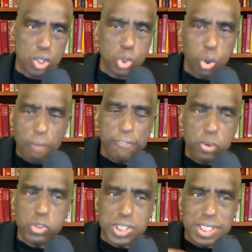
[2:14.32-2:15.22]
Too
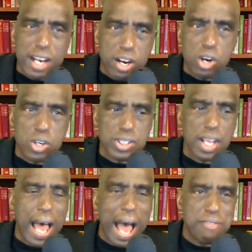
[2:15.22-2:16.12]
few senators
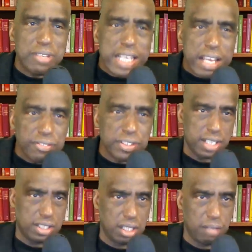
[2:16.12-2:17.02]
have lived
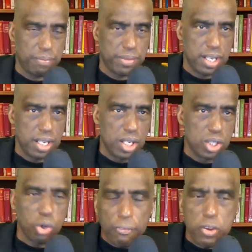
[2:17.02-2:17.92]
it.
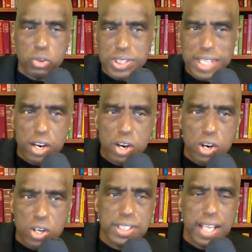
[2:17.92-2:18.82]
Too few
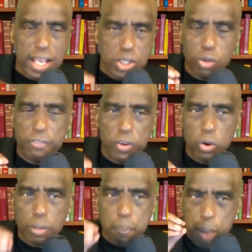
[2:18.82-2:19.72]
senators, too
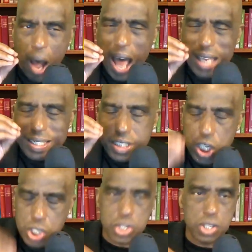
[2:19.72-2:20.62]
few
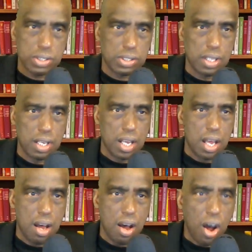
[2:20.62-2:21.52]
politicians
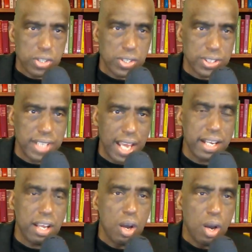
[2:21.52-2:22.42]

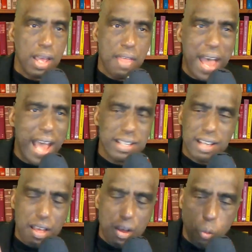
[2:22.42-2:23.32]
understand that
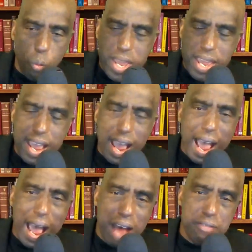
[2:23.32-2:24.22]
we
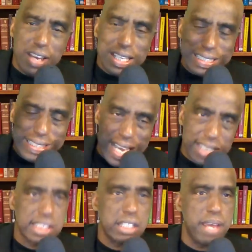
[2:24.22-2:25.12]
have
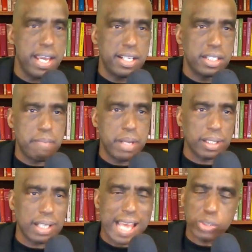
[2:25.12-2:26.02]
decimated the
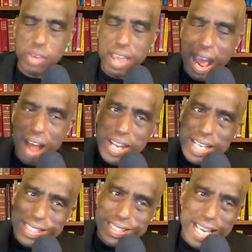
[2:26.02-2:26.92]
middle class. We have
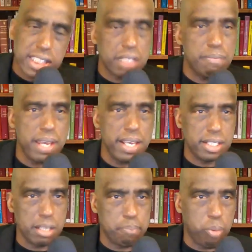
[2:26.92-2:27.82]

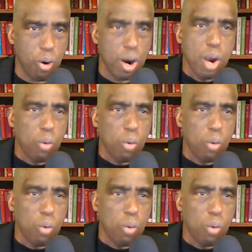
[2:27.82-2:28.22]
decimated the poor.